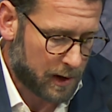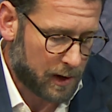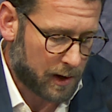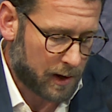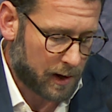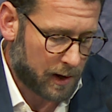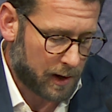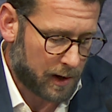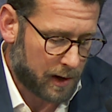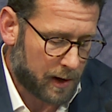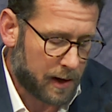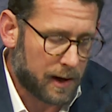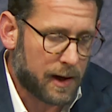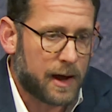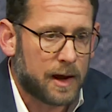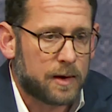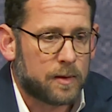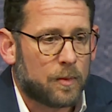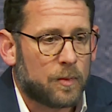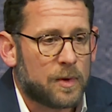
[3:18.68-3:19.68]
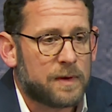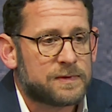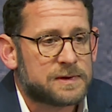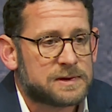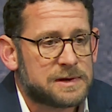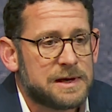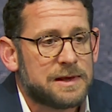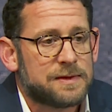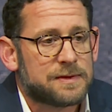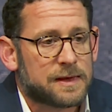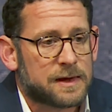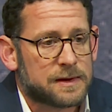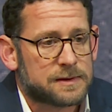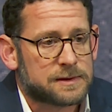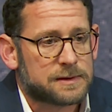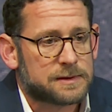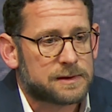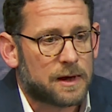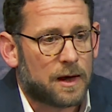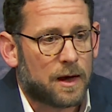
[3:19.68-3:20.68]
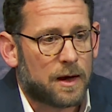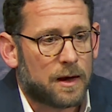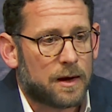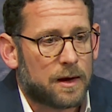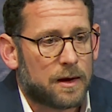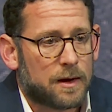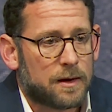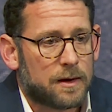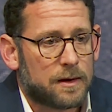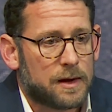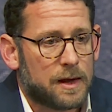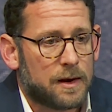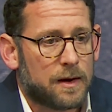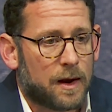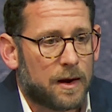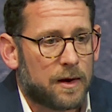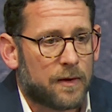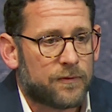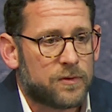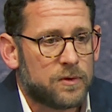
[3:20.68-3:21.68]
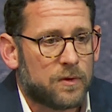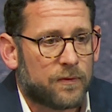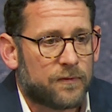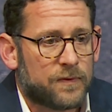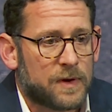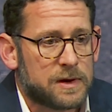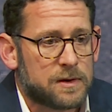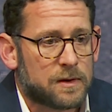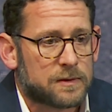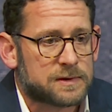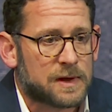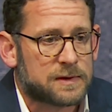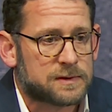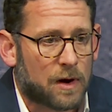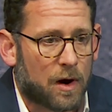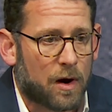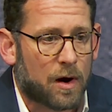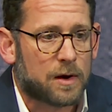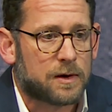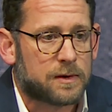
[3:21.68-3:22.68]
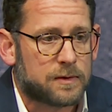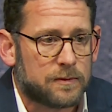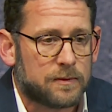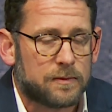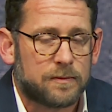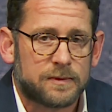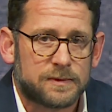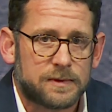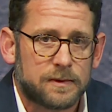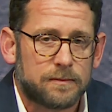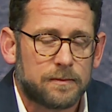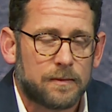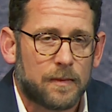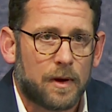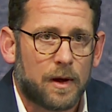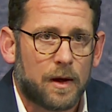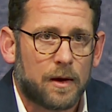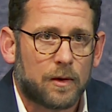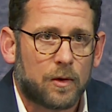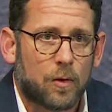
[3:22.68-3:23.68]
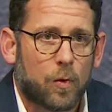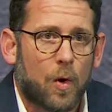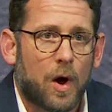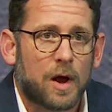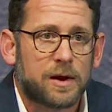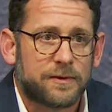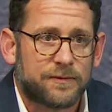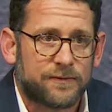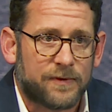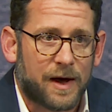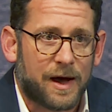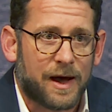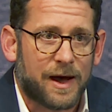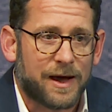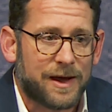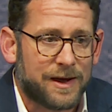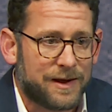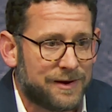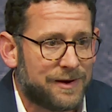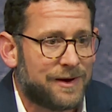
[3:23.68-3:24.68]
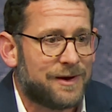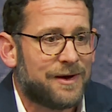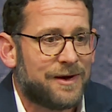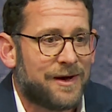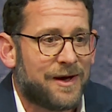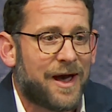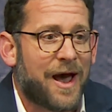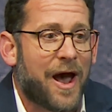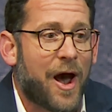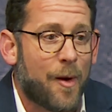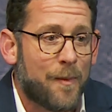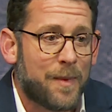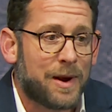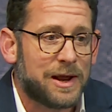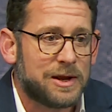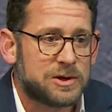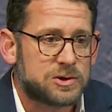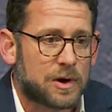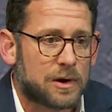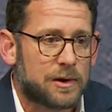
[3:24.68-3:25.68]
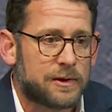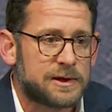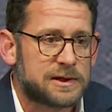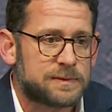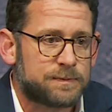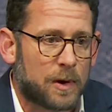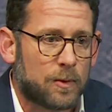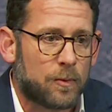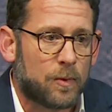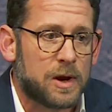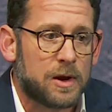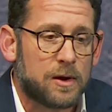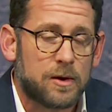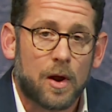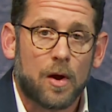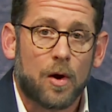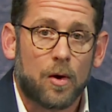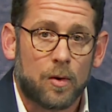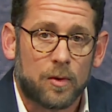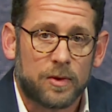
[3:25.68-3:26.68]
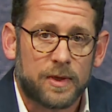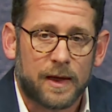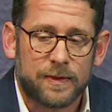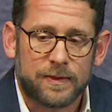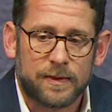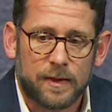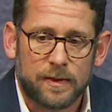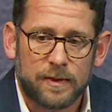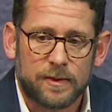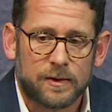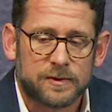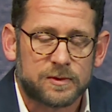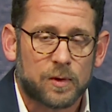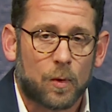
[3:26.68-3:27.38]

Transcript: And we've seen this in a few figures. It's hard to quantify how many journalists, but we know that there's a